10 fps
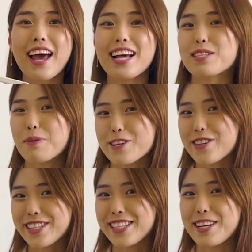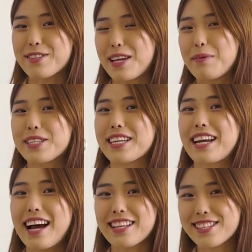especially since I was able to get it
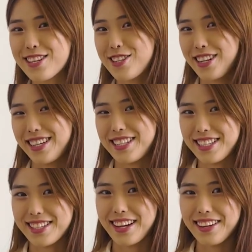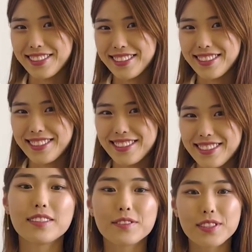at such a good discount.
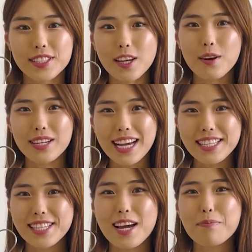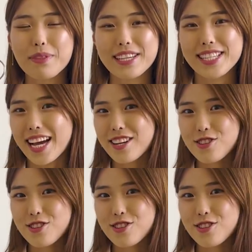So next up, the second